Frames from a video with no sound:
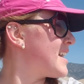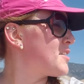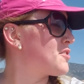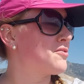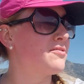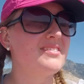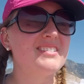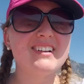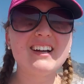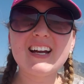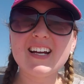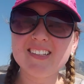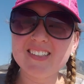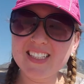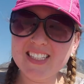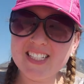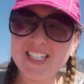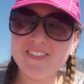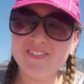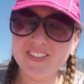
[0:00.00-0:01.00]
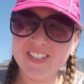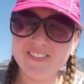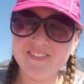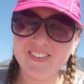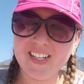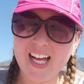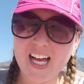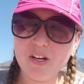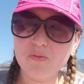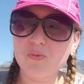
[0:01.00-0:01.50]
relatively
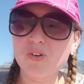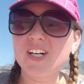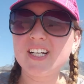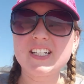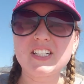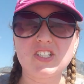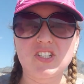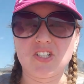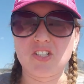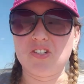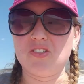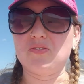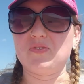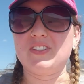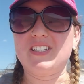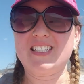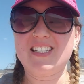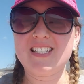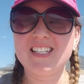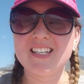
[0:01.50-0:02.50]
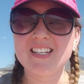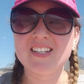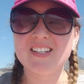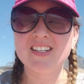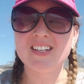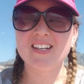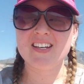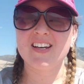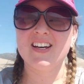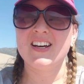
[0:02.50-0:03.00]
flat. We're in dunes,
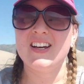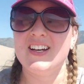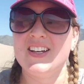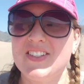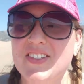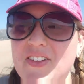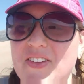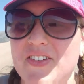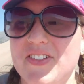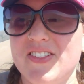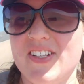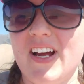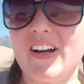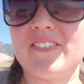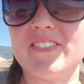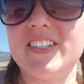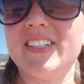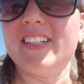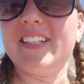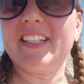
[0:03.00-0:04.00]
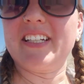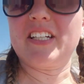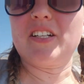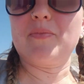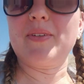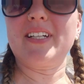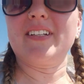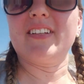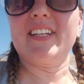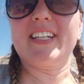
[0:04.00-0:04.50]
so there's not really going to
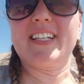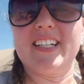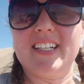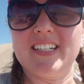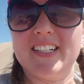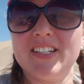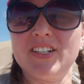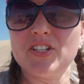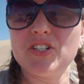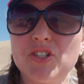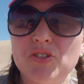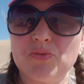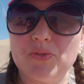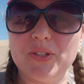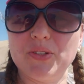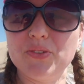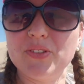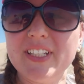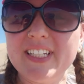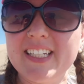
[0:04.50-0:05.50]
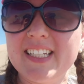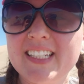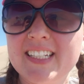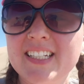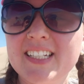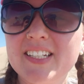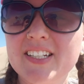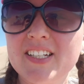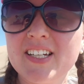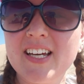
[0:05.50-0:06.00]
be like a truly
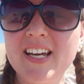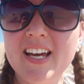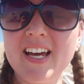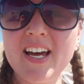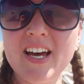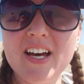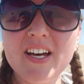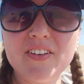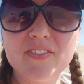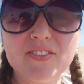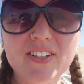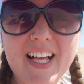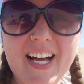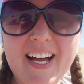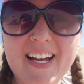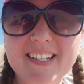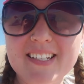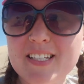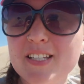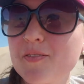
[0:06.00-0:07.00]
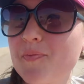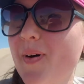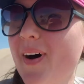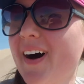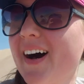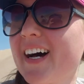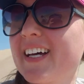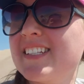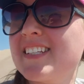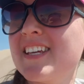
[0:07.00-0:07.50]
flat
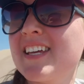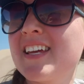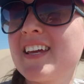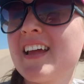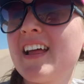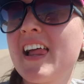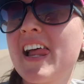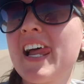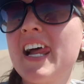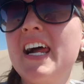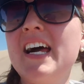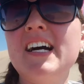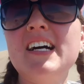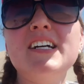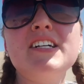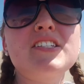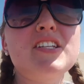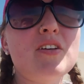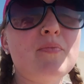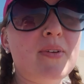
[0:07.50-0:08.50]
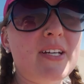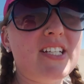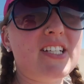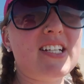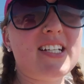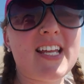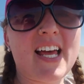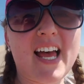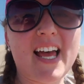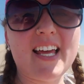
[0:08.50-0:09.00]
spot to pitch
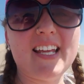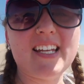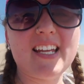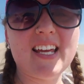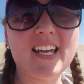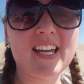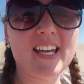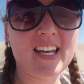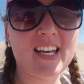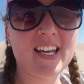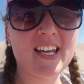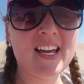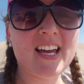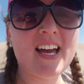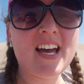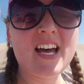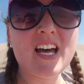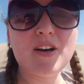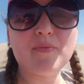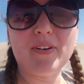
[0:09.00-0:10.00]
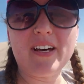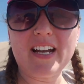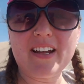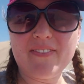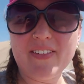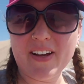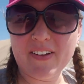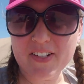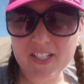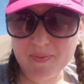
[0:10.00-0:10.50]
a tent, but I
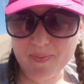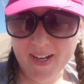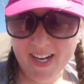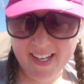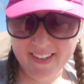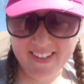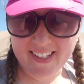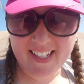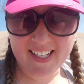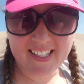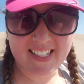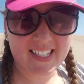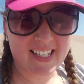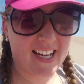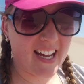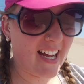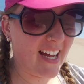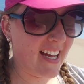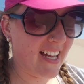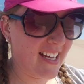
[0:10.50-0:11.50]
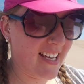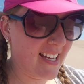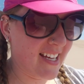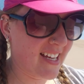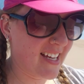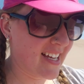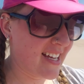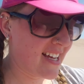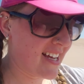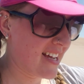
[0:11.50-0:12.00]
found a spot that
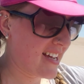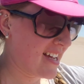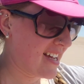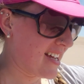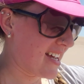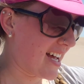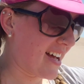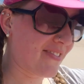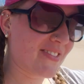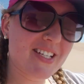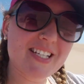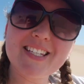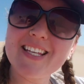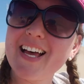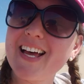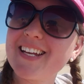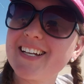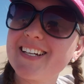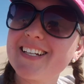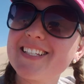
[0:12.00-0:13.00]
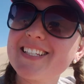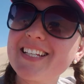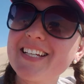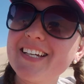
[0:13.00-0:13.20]
I have decided is